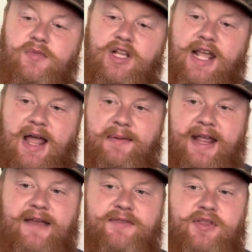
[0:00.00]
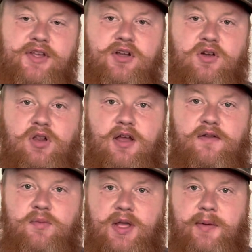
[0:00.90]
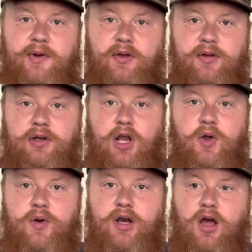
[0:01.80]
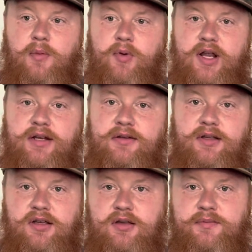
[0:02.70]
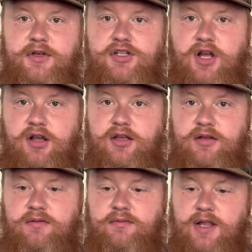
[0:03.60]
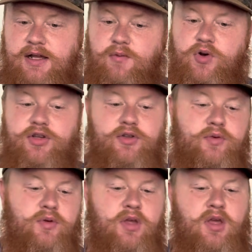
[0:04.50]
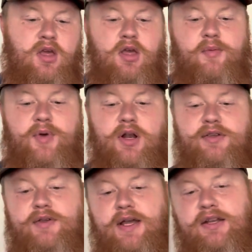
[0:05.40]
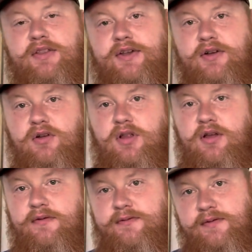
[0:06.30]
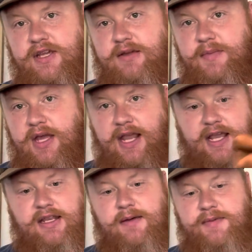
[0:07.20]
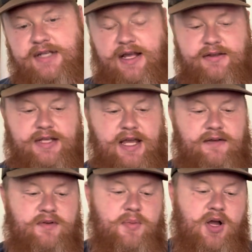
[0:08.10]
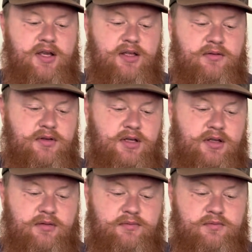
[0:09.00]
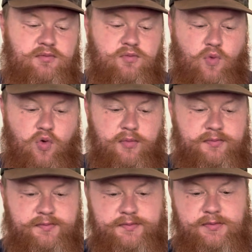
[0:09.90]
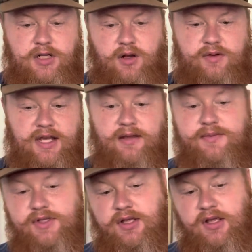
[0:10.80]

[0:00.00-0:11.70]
And I would have the thicker glove to be able to load and operate my shotgun like I wanted to, but also had the thicker glove to keep my hand that was outside of the pocket warm at all times.